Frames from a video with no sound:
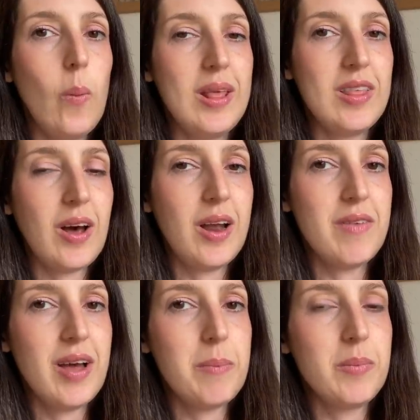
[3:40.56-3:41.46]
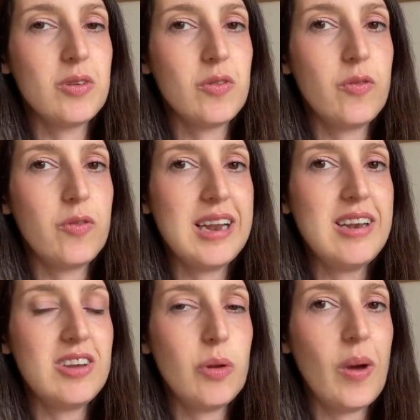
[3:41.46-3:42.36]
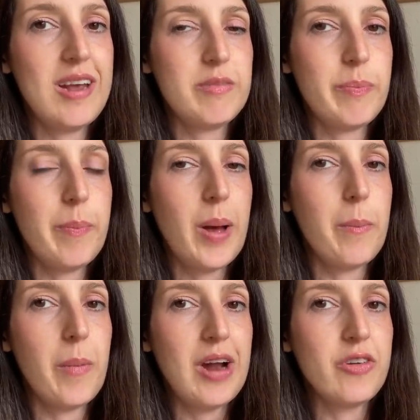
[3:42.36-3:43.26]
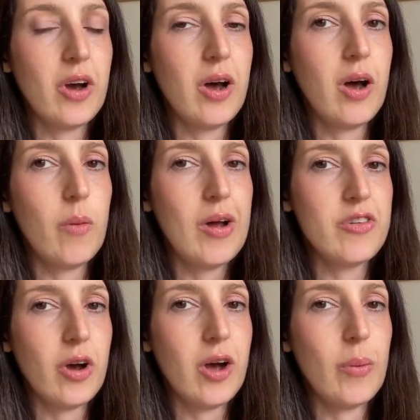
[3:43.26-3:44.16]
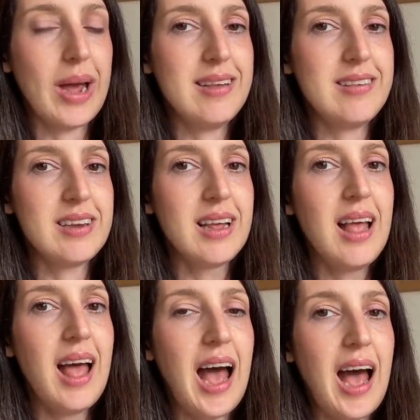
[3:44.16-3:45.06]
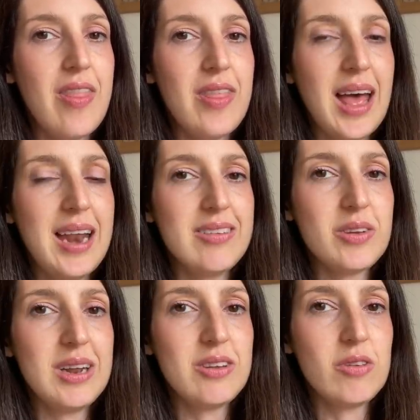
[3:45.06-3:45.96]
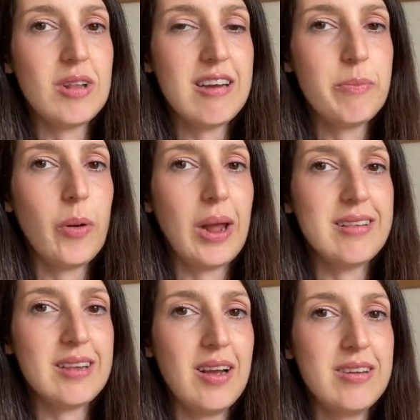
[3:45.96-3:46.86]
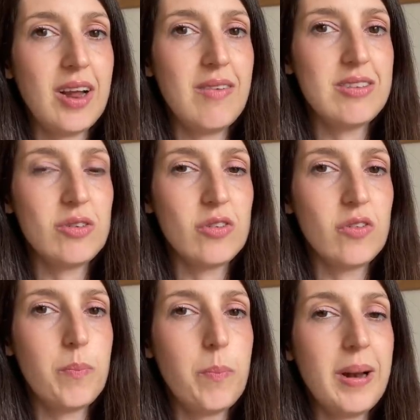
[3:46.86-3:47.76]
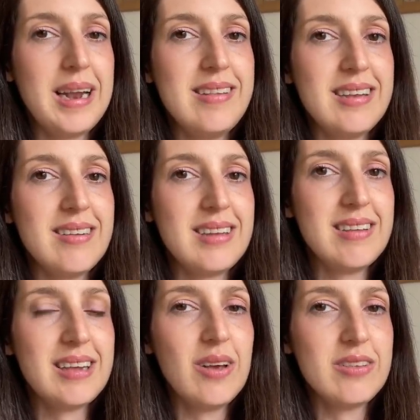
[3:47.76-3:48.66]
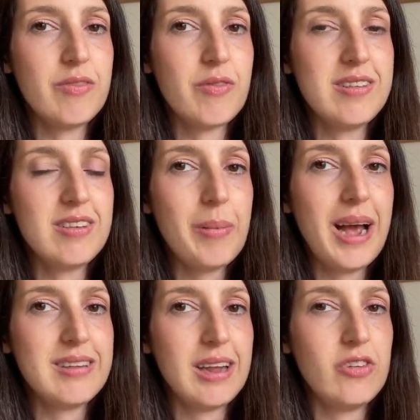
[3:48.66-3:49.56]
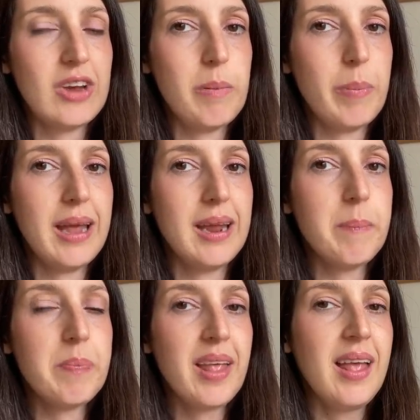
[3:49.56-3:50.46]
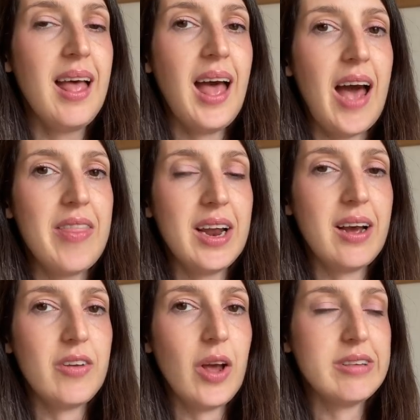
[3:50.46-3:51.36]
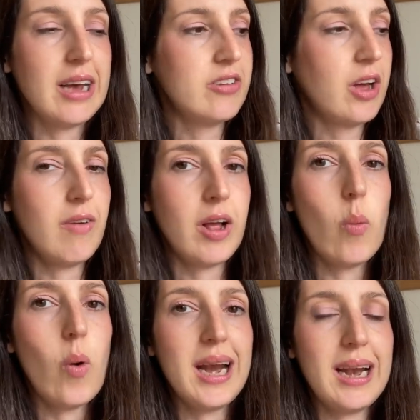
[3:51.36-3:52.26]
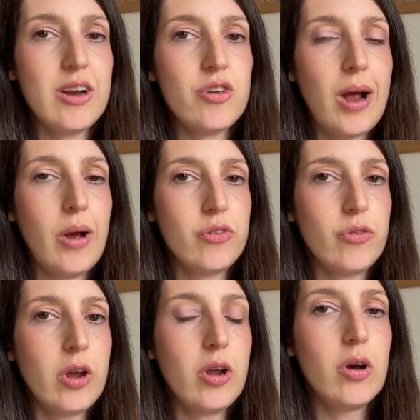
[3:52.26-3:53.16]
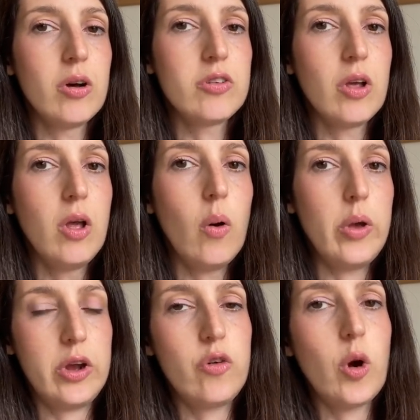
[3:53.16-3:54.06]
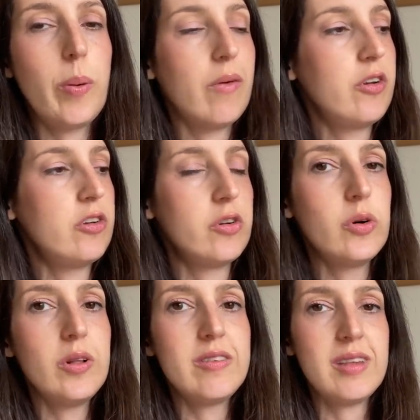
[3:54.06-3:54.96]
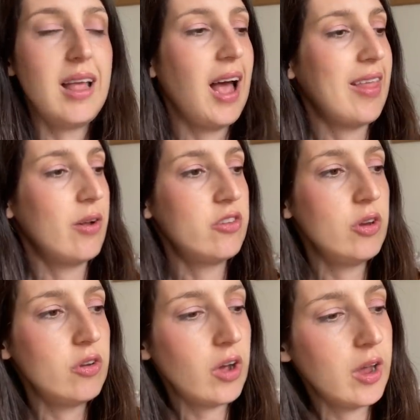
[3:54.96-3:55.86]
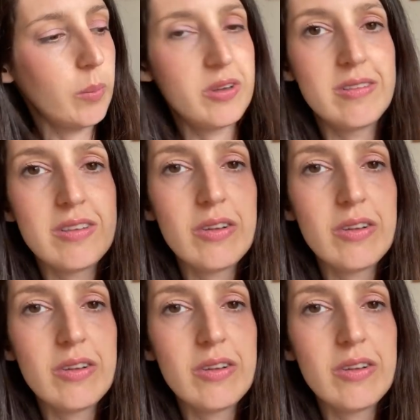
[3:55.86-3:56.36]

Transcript: with a kind of um, sort of cinched in waist um, around your uh, around your high waist, and then it's got little slash pockets and nice kind of little sort of pleating details at the front and back to give shaping, and then it kind of goes out into kind of like a wide leg trouser or culotte where you can crop it off as shorts. And there are two tie options.